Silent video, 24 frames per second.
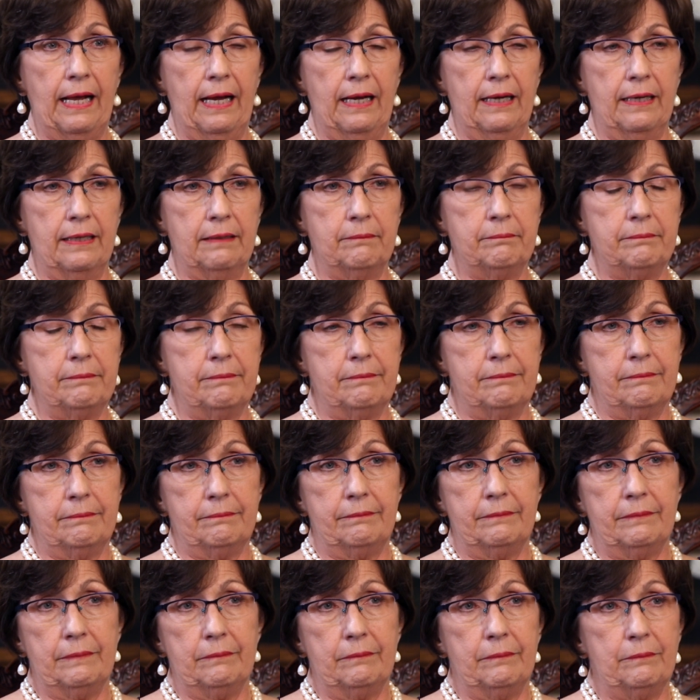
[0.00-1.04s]

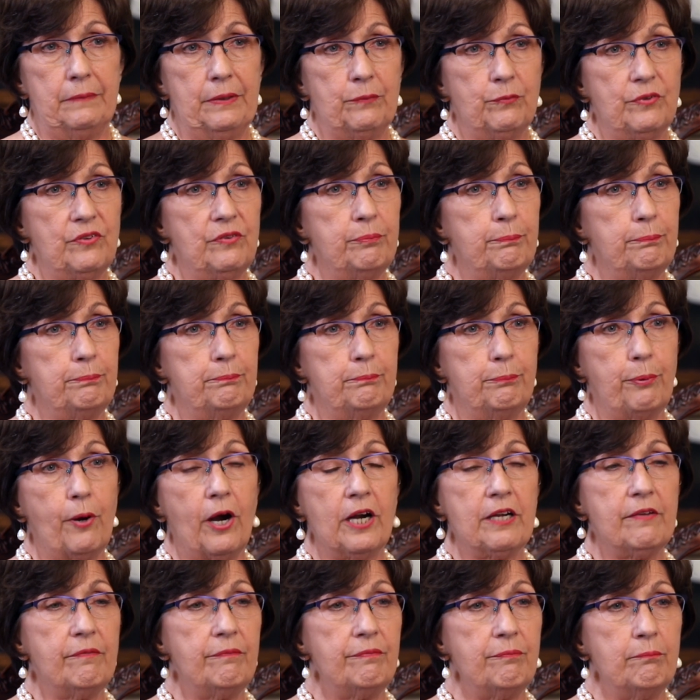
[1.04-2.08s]
It was
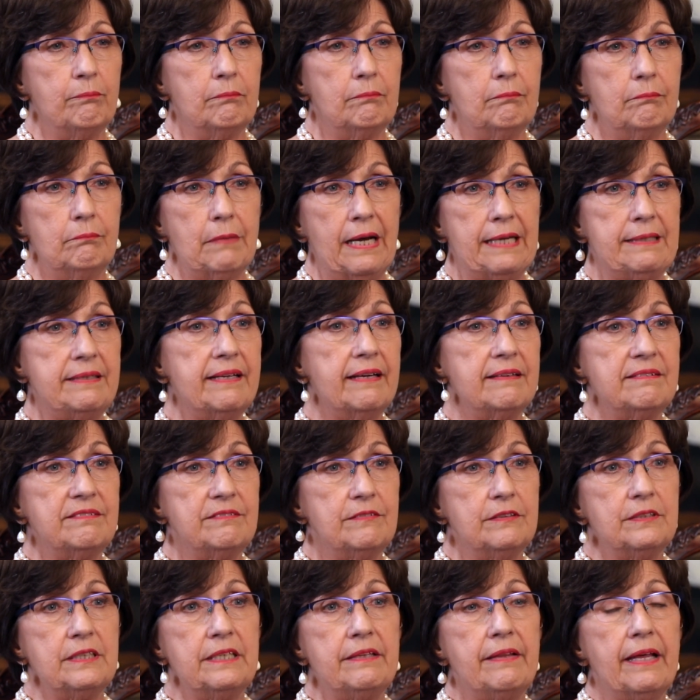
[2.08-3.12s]
part of my
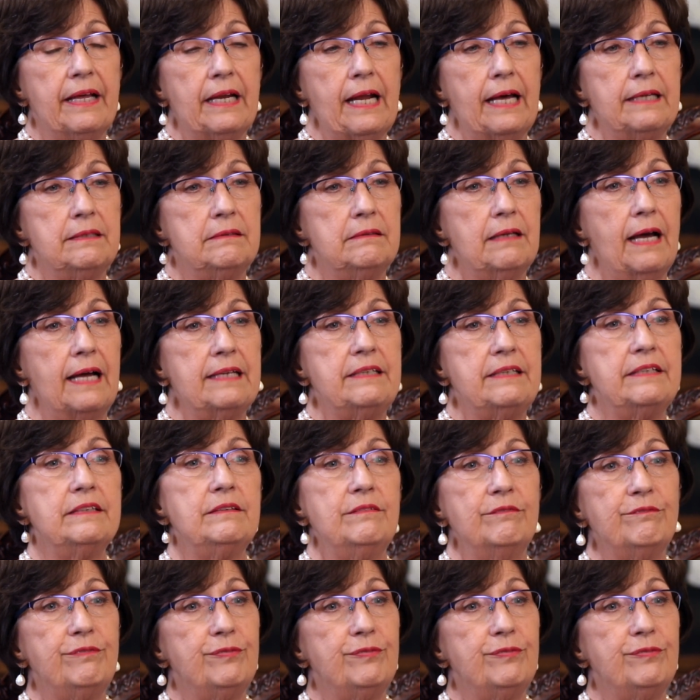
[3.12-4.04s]
destiny that I didn't